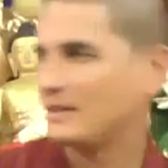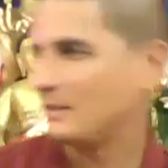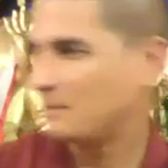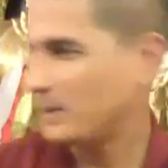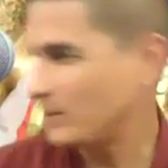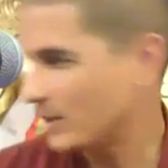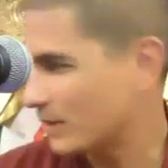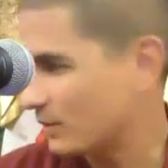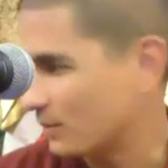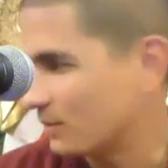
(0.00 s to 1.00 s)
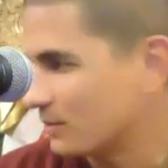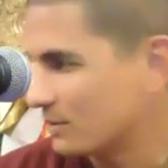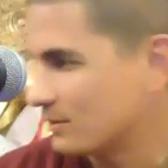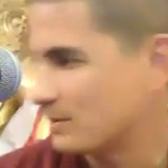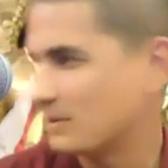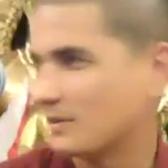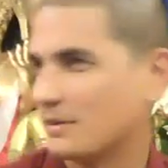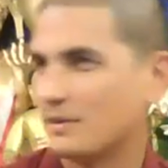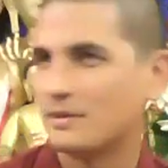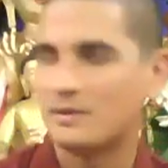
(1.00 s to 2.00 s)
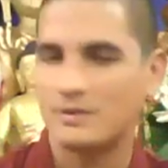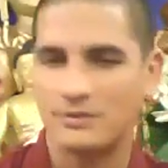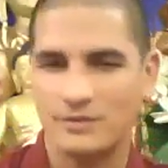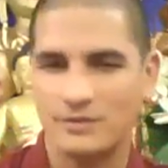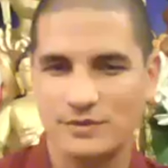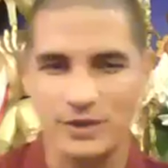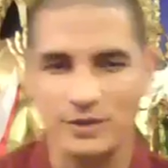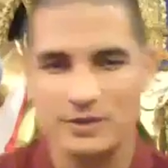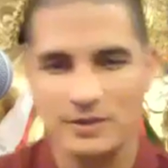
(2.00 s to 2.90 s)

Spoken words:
Maybe we can do. It's very good.